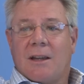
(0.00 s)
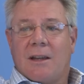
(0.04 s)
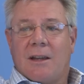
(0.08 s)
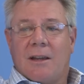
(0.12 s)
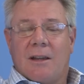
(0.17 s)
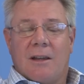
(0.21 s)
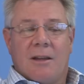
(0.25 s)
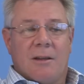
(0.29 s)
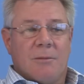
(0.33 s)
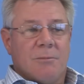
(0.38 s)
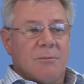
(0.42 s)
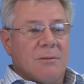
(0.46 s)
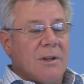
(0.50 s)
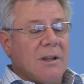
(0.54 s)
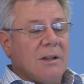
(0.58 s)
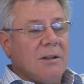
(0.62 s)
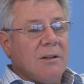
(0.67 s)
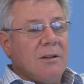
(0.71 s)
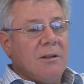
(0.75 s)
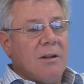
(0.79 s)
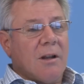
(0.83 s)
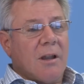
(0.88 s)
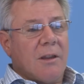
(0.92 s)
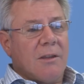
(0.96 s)
Um,
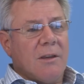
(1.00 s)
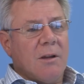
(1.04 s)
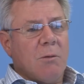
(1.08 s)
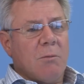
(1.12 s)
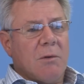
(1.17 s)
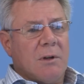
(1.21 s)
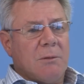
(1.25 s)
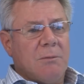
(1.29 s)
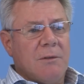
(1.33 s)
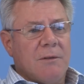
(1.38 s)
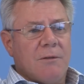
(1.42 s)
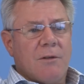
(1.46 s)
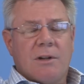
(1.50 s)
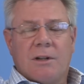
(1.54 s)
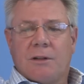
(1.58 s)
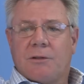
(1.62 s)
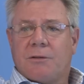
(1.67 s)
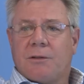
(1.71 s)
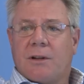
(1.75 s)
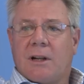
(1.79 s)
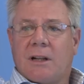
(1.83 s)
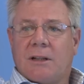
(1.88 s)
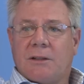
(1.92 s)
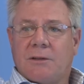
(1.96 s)
and you know, I think what we've got to
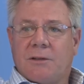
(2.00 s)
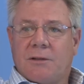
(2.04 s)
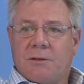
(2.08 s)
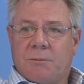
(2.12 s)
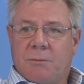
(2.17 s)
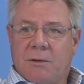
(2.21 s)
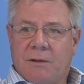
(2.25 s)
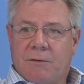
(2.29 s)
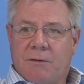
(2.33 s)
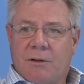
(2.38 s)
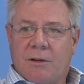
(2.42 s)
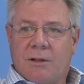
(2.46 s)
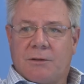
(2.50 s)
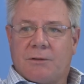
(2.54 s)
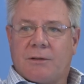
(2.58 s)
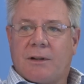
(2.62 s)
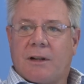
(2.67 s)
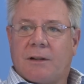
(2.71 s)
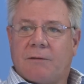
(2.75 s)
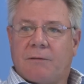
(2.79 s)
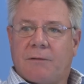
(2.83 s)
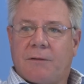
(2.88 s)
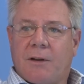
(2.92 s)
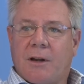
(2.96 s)
try and do is we've got to
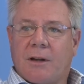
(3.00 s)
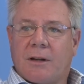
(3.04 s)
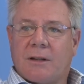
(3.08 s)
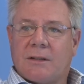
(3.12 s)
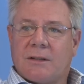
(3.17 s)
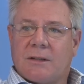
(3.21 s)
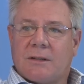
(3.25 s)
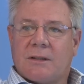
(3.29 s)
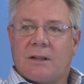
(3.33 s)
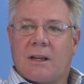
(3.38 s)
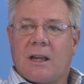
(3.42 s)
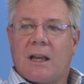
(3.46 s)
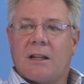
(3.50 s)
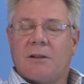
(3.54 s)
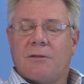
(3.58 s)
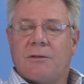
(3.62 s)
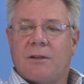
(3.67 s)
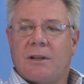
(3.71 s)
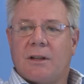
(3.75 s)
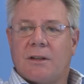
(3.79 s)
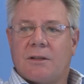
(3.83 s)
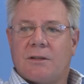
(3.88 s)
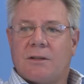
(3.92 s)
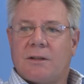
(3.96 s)
try and focus as a
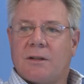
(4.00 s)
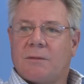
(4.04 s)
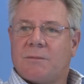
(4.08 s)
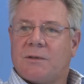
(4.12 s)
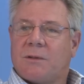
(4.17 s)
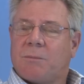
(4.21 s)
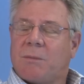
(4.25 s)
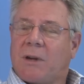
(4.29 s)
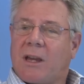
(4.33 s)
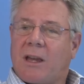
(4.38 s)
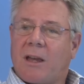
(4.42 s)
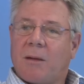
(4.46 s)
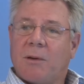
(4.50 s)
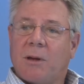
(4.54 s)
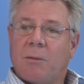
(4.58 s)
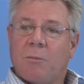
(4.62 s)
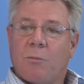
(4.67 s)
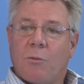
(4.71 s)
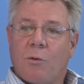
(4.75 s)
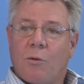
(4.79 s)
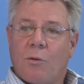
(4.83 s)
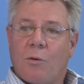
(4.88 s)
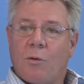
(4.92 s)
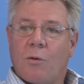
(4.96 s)
country in terms of becoming
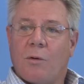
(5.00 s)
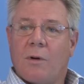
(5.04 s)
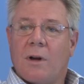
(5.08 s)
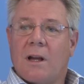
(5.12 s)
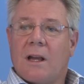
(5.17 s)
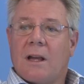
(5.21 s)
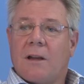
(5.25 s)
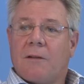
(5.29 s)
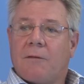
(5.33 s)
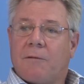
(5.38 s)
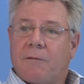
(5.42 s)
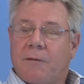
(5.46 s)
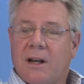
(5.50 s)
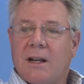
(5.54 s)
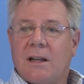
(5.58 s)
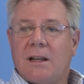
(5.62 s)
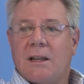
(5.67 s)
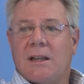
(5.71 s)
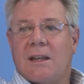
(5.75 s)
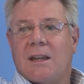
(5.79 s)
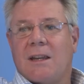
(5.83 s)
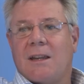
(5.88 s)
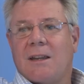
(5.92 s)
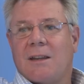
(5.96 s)
more
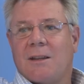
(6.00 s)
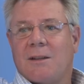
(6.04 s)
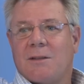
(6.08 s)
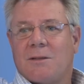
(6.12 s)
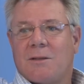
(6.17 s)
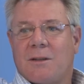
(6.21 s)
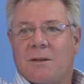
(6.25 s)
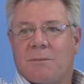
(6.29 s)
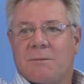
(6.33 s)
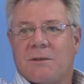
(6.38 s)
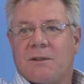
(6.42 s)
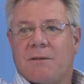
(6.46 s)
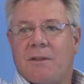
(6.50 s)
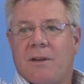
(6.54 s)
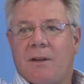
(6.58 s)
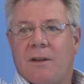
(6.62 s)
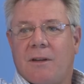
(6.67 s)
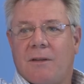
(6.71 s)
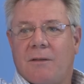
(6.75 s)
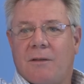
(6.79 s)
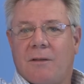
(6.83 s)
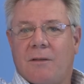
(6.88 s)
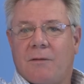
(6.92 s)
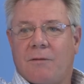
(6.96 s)
friendly in terms of
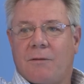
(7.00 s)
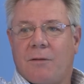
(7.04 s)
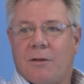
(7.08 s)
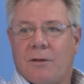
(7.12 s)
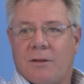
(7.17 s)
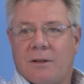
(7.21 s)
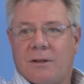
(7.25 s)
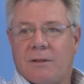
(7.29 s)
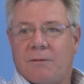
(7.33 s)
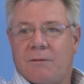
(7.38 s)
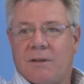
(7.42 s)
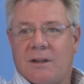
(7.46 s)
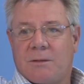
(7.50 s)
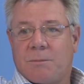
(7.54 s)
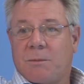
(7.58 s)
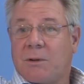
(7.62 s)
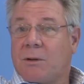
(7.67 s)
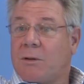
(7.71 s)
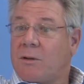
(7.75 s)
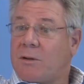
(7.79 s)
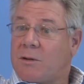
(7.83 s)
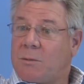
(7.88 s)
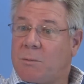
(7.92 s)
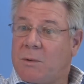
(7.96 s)
the uh, foreign
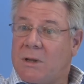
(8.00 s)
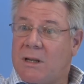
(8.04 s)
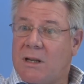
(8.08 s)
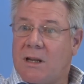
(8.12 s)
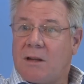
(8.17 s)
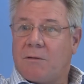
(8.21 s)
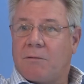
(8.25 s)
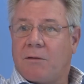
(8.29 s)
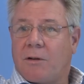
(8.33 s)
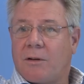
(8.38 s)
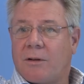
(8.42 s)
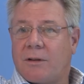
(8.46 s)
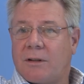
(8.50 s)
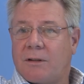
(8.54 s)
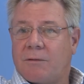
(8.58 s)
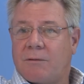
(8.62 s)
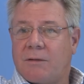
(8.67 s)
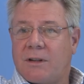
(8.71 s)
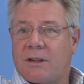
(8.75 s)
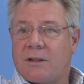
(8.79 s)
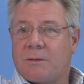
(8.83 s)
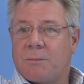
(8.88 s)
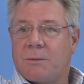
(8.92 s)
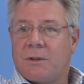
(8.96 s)
investment, because we need foreign
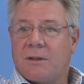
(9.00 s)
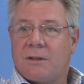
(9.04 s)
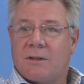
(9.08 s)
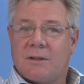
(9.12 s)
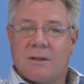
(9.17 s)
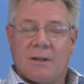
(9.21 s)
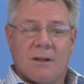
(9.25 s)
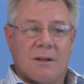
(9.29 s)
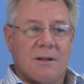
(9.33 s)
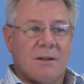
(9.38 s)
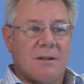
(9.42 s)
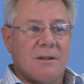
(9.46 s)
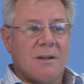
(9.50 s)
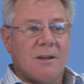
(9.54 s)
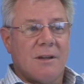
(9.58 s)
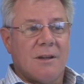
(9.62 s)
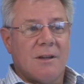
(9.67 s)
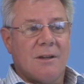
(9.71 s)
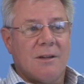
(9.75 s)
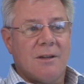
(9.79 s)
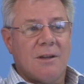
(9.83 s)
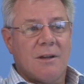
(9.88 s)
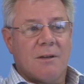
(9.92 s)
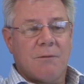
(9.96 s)
investment, and
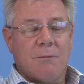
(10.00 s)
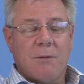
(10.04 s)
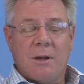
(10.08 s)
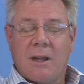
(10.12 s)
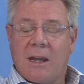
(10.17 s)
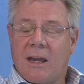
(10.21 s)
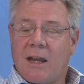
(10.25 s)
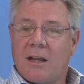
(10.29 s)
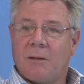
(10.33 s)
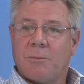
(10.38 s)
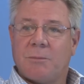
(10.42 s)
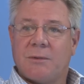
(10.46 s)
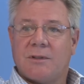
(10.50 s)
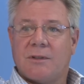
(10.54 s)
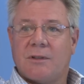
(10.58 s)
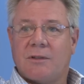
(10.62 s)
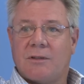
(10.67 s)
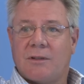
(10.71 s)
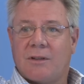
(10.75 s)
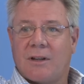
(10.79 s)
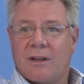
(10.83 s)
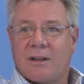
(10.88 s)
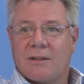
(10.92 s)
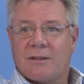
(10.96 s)
uh, you know, if we can
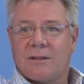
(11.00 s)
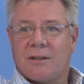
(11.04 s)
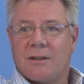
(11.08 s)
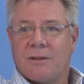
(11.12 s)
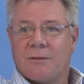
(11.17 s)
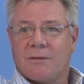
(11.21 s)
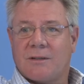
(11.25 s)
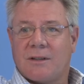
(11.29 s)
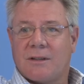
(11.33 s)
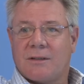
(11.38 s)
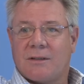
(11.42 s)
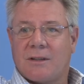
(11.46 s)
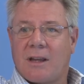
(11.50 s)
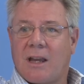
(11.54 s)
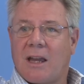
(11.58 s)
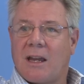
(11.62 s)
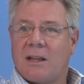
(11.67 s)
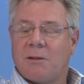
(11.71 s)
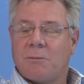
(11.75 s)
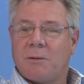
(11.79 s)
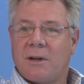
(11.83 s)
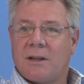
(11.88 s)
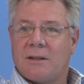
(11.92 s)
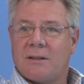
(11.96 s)
position ourselves as the
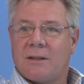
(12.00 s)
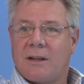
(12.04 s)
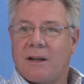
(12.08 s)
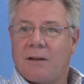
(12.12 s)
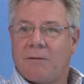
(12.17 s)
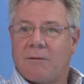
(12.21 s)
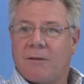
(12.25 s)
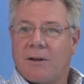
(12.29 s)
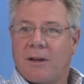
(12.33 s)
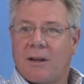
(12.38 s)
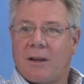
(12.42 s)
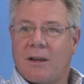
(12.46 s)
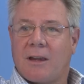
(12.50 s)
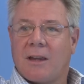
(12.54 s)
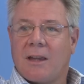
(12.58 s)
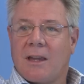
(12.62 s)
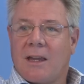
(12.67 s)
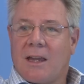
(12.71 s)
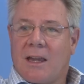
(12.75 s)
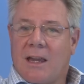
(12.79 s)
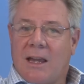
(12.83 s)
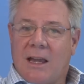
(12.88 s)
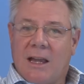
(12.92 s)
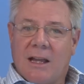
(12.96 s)
gateway to Africa,
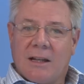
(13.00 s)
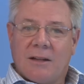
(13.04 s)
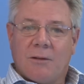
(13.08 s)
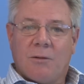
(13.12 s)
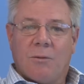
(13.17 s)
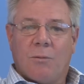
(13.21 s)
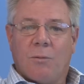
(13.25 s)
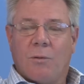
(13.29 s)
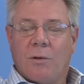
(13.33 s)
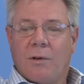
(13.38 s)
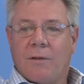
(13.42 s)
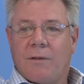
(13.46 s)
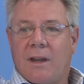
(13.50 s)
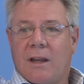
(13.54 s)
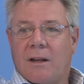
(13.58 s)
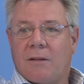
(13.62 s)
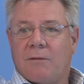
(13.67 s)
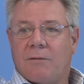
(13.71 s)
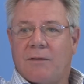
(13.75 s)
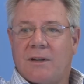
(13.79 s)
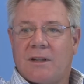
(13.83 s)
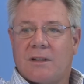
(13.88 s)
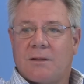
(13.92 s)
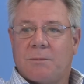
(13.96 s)
and all of that
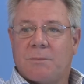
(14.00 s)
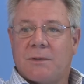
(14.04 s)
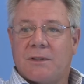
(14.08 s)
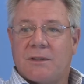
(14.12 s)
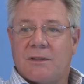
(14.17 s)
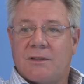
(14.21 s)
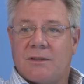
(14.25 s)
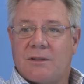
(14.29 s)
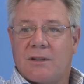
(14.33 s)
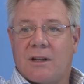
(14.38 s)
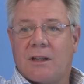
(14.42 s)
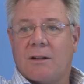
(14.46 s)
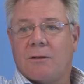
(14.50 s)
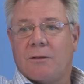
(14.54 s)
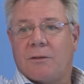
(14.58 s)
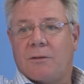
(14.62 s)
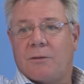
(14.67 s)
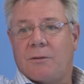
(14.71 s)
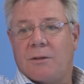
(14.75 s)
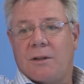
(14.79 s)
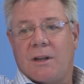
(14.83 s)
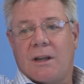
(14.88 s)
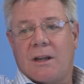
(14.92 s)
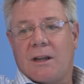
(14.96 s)
investment is channeled
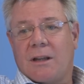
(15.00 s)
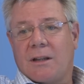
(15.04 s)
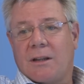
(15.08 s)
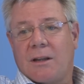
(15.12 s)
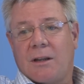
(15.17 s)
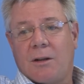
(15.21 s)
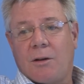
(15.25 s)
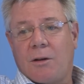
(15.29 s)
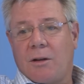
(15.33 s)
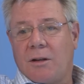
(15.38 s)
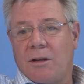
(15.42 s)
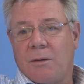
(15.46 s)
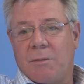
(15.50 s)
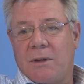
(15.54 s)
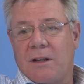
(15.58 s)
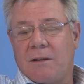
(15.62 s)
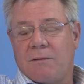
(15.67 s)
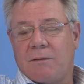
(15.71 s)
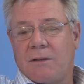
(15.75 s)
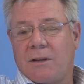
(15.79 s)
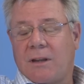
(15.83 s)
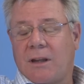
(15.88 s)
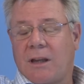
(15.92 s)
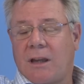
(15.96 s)
through here, it can only
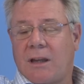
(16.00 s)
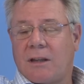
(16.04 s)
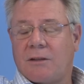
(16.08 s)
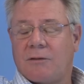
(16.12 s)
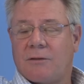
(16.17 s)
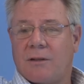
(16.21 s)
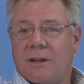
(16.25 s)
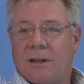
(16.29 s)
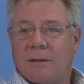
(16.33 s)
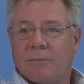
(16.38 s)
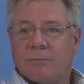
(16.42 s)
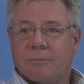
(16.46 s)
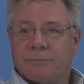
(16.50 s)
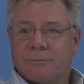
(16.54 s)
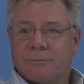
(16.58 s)
benefit the country.